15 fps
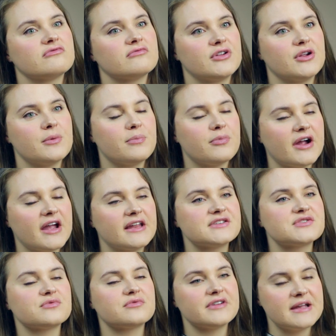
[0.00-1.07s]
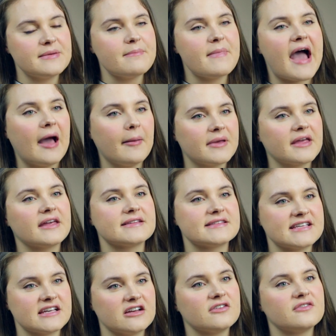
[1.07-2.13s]
your brain is remapping
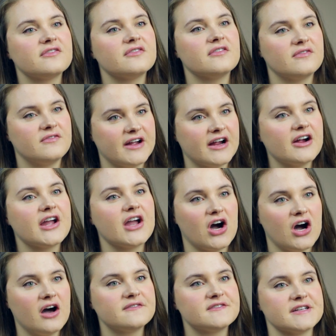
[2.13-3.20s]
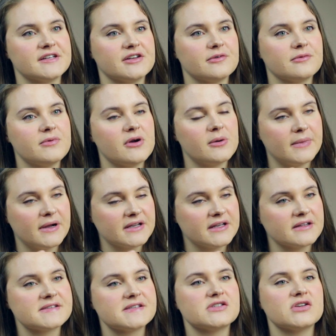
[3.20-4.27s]
itself very often. Your
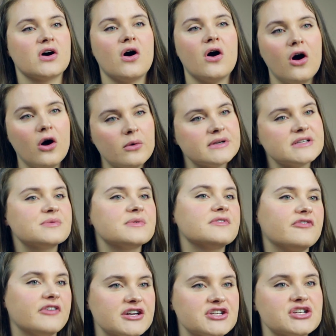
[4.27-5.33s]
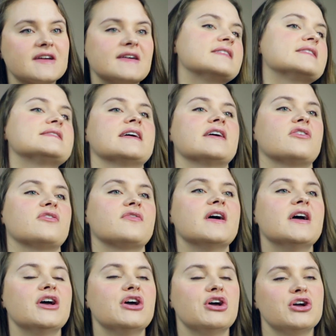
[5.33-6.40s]
homunculus is always refreshing itself,
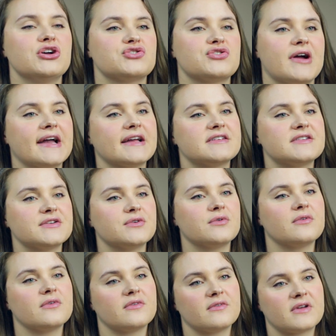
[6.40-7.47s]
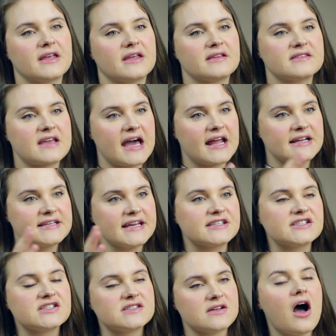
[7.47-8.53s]
trying to kind of take
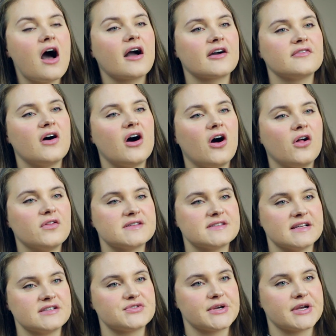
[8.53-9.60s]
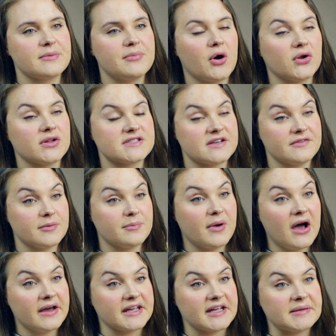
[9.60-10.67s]
stock of all the sensory components of your
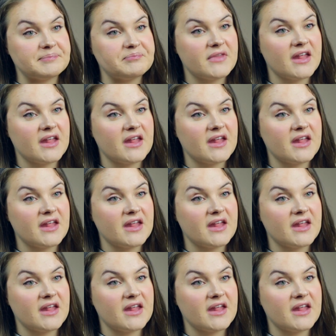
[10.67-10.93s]
body.